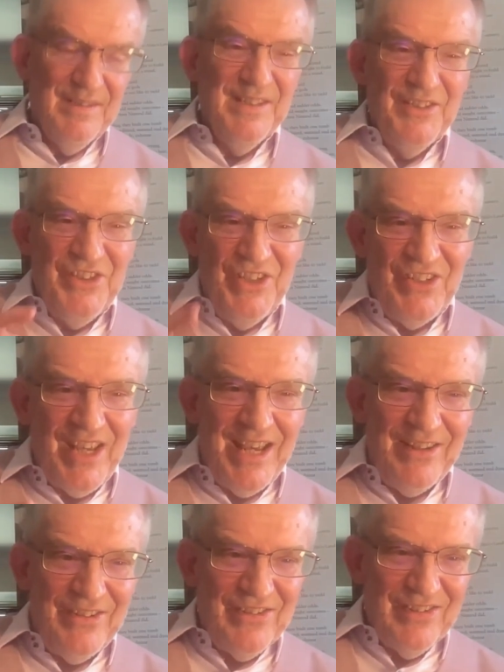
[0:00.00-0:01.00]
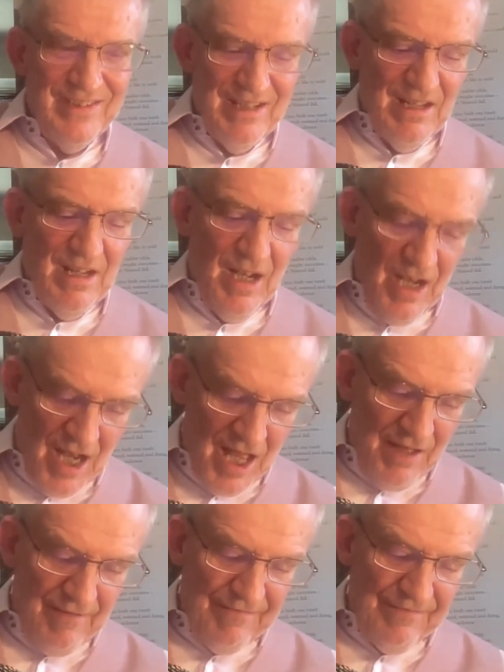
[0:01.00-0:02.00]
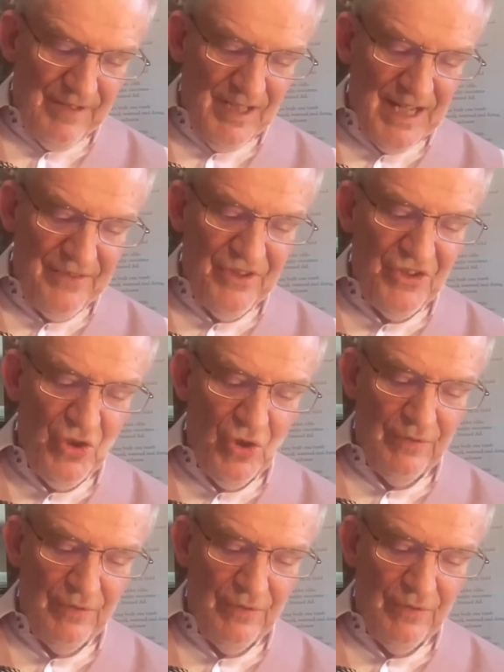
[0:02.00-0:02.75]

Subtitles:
She says, love led the two